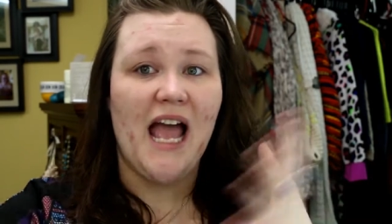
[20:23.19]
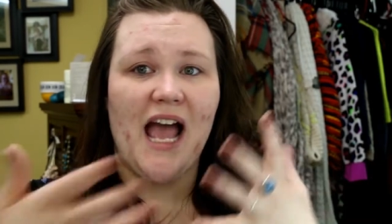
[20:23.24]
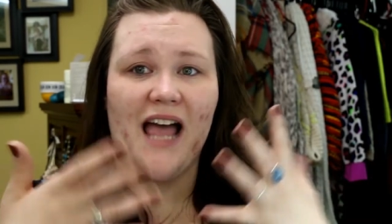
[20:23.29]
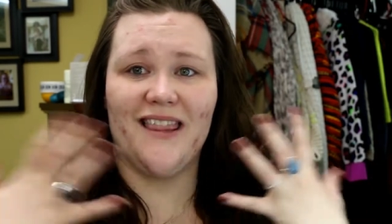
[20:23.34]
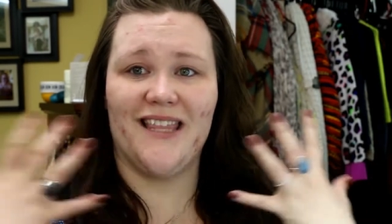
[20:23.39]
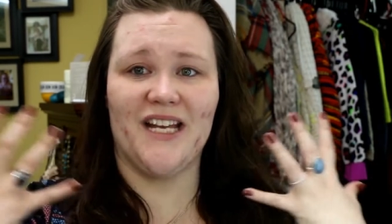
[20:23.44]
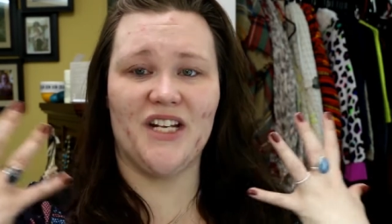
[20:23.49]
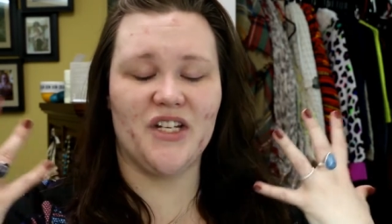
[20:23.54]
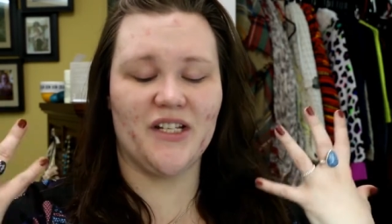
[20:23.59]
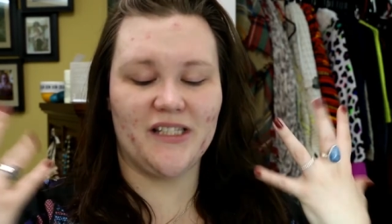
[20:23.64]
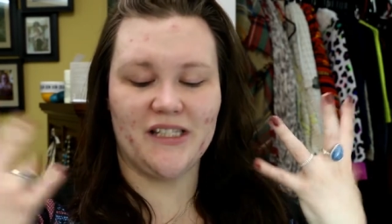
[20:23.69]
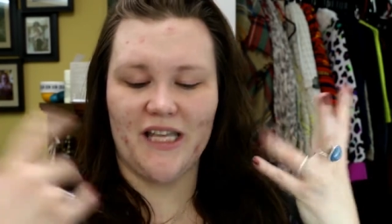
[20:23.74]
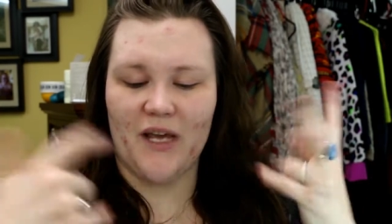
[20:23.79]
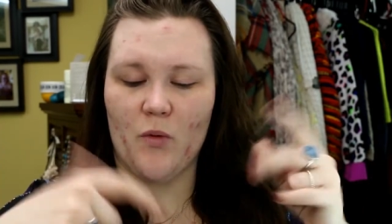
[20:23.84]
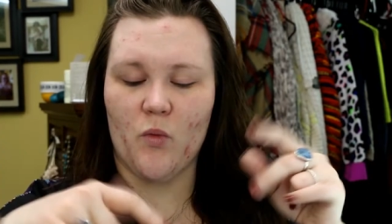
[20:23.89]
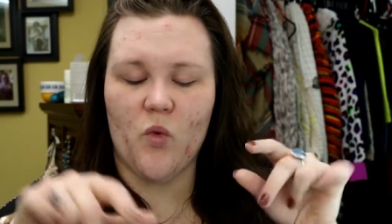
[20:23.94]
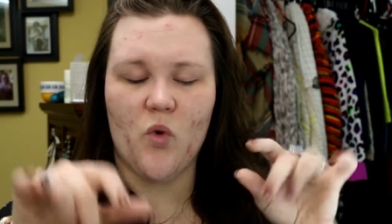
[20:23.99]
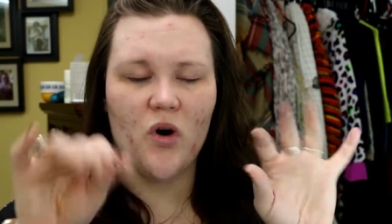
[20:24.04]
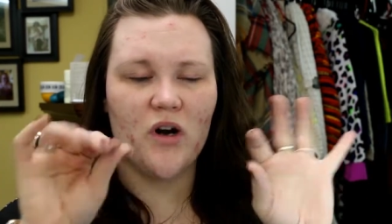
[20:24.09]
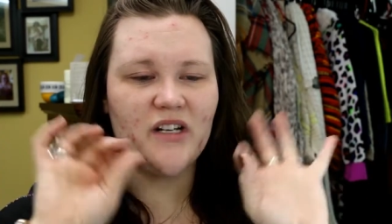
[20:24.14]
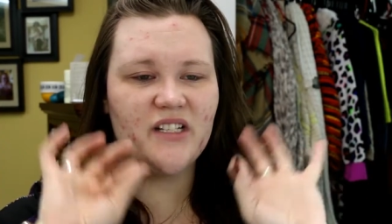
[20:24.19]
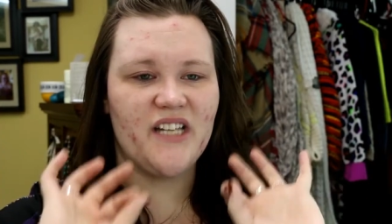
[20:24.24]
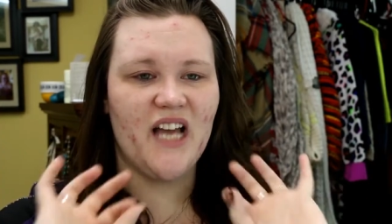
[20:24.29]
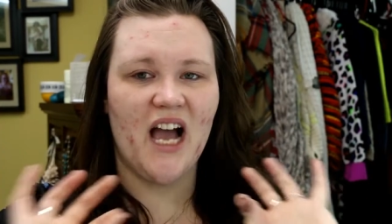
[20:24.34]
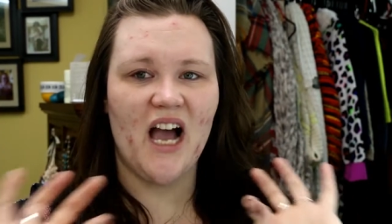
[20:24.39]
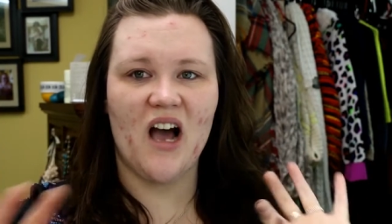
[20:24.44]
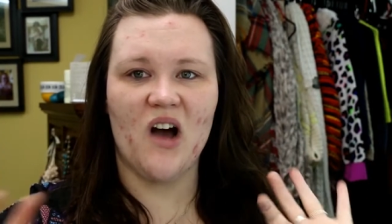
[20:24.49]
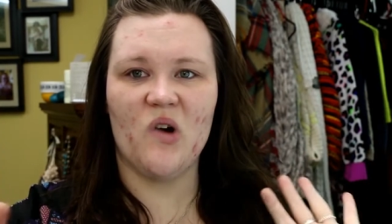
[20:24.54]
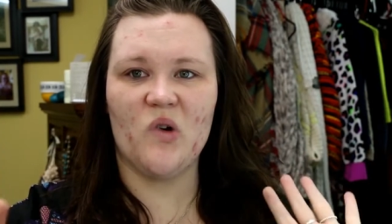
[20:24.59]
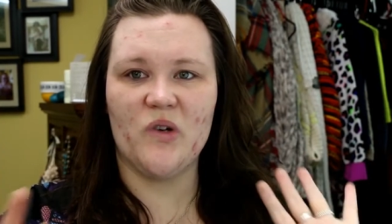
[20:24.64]
and they just, they wore
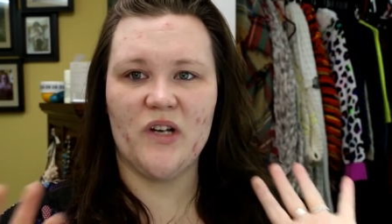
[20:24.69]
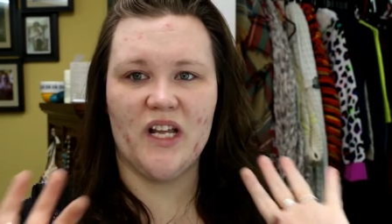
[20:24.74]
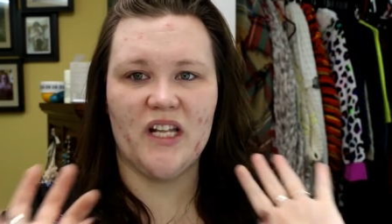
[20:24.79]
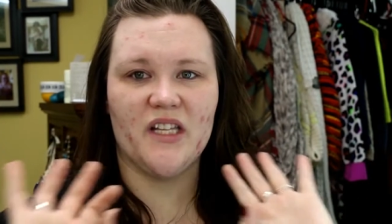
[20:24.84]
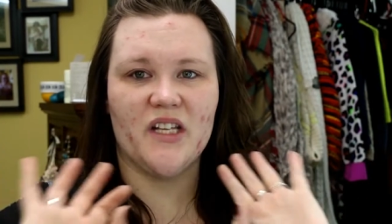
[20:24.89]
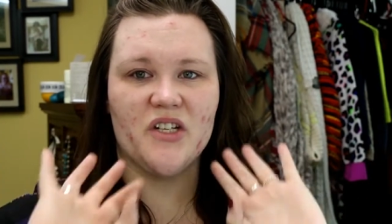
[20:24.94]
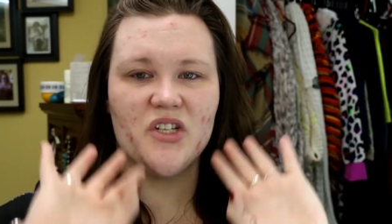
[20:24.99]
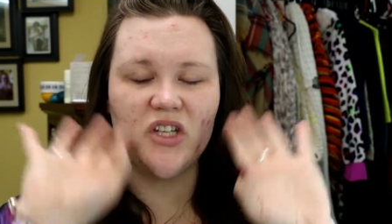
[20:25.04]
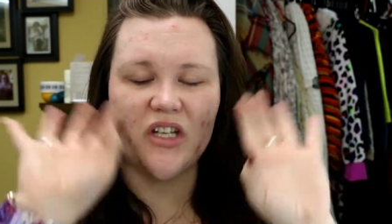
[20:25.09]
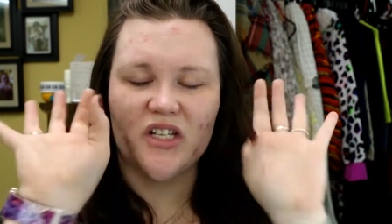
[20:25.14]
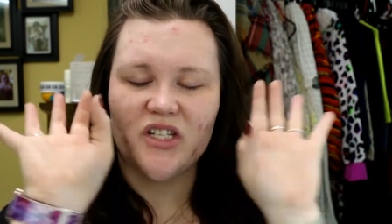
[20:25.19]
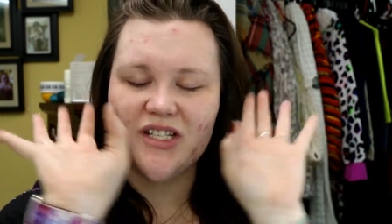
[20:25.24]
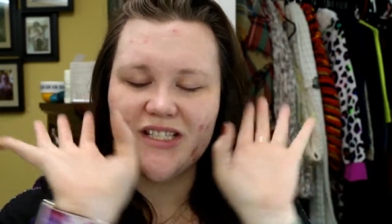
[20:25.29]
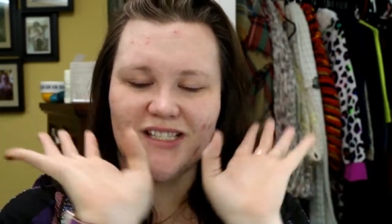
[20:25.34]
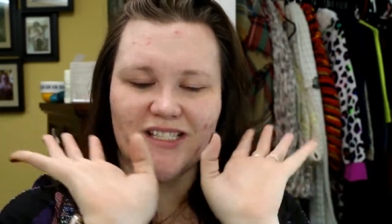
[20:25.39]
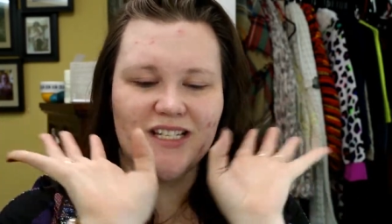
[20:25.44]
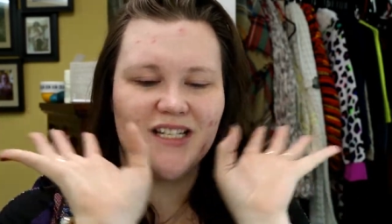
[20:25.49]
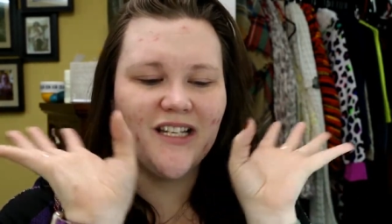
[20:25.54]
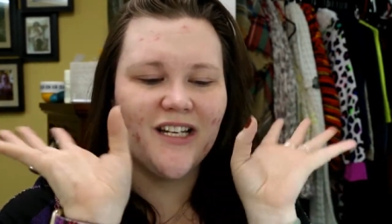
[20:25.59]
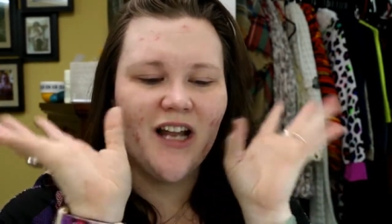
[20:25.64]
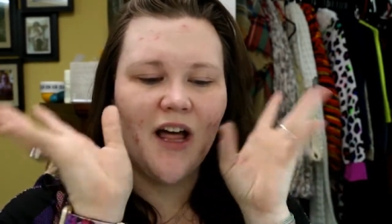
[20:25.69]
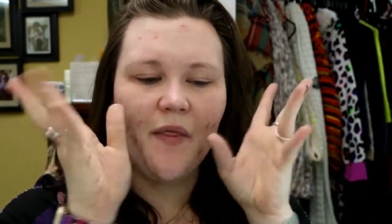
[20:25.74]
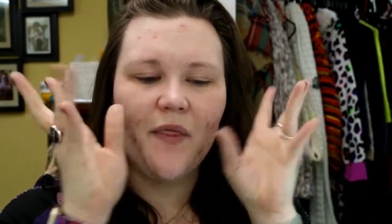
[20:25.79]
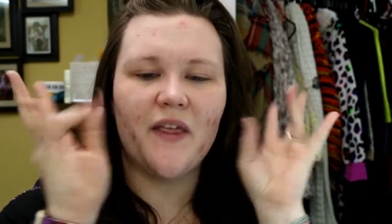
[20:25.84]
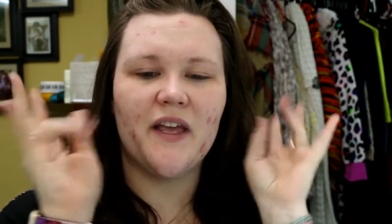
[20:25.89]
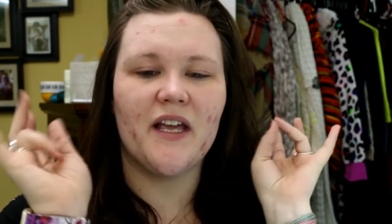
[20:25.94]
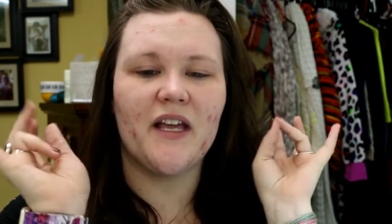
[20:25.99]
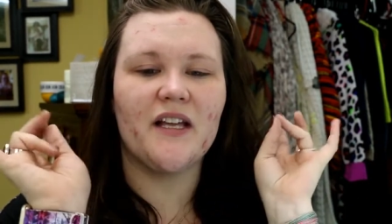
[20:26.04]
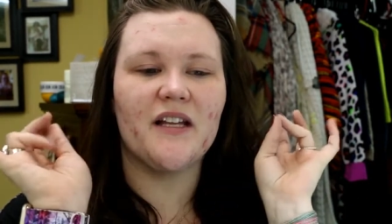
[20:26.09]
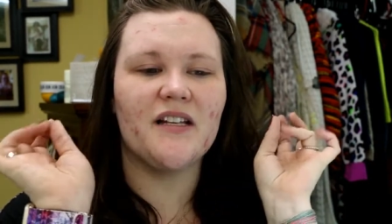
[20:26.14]
down, and the, it just,
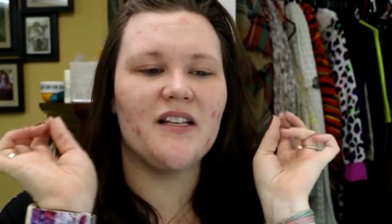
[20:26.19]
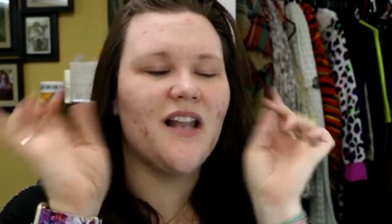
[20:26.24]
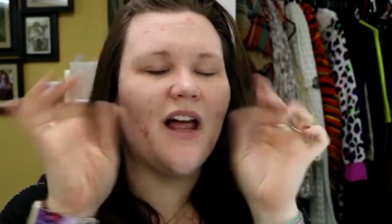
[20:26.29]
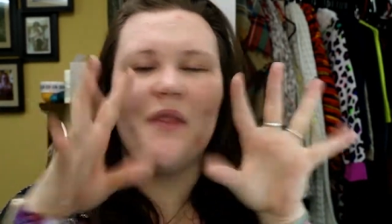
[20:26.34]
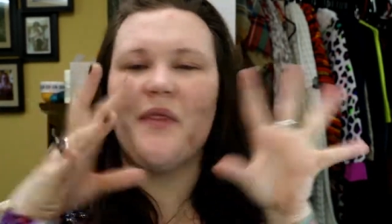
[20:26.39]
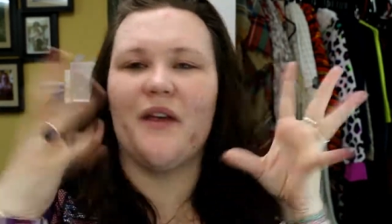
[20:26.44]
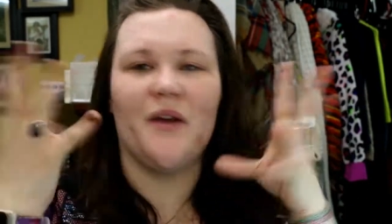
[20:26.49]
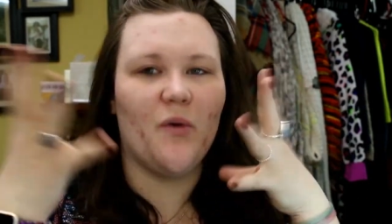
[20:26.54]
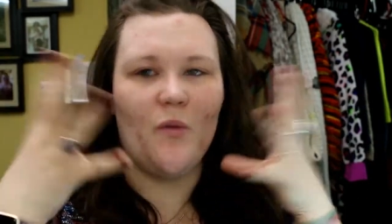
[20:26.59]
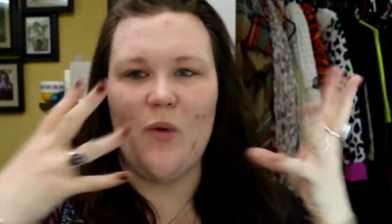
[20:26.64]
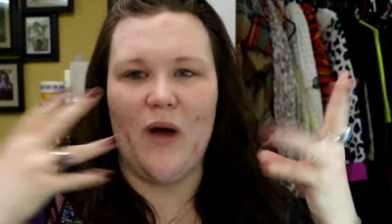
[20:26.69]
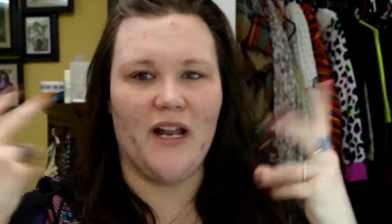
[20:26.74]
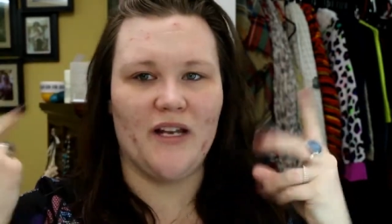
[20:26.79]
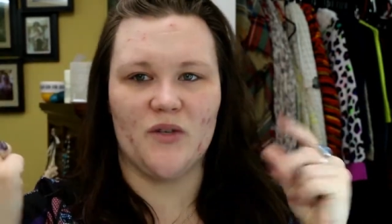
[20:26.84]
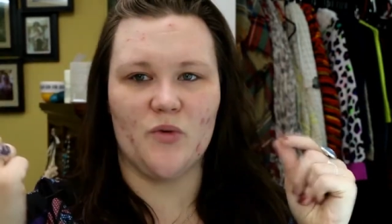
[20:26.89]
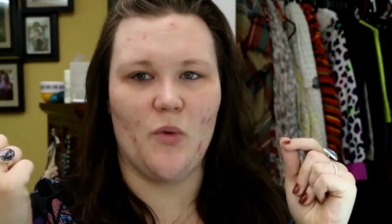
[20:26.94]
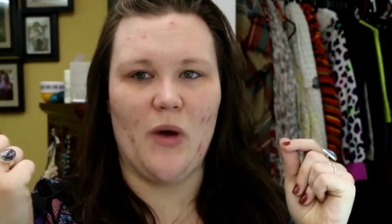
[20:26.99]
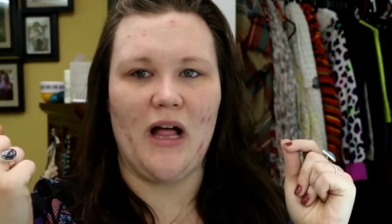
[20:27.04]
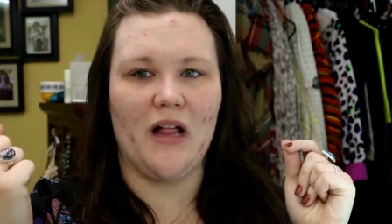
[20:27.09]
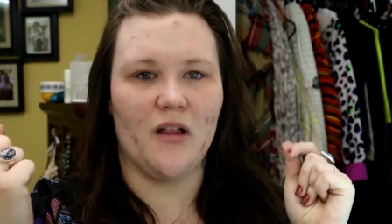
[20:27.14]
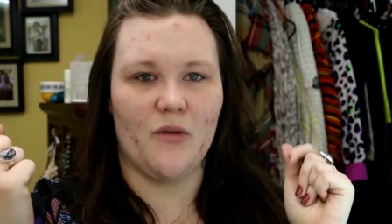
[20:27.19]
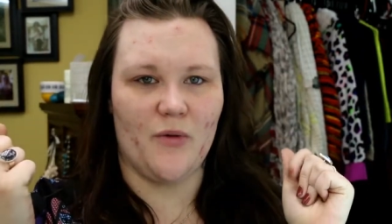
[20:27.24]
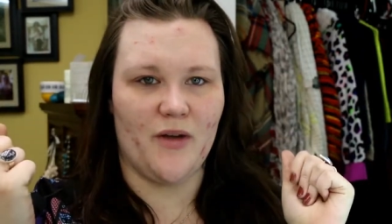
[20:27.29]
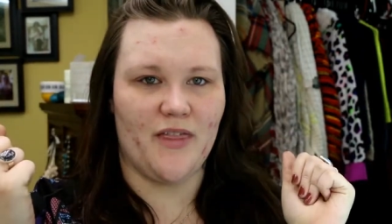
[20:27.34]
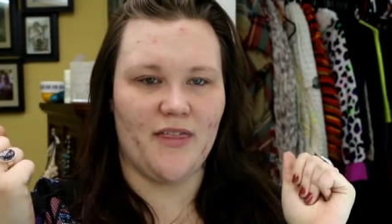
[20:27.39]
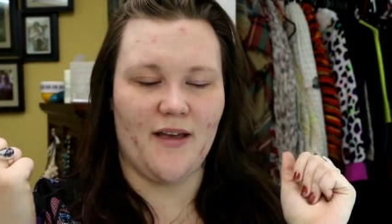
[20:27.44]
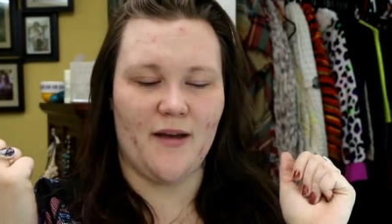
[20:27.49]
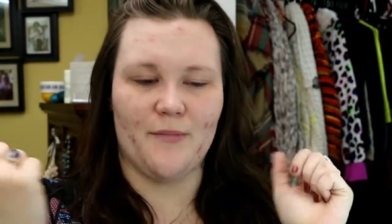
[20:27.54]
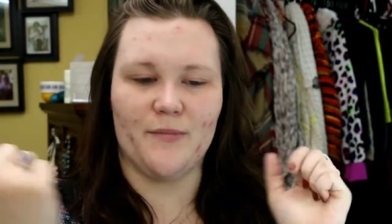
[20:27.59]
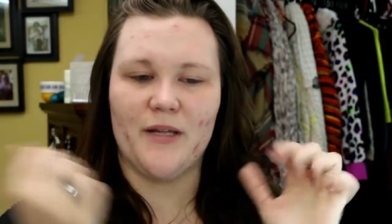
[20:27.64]
nothing, nothing went well
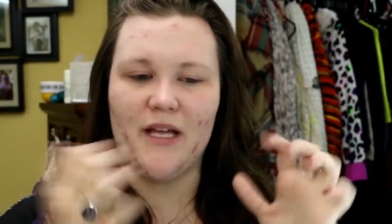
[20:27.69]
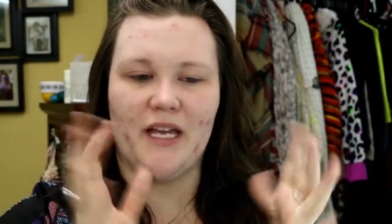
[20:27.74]
with them.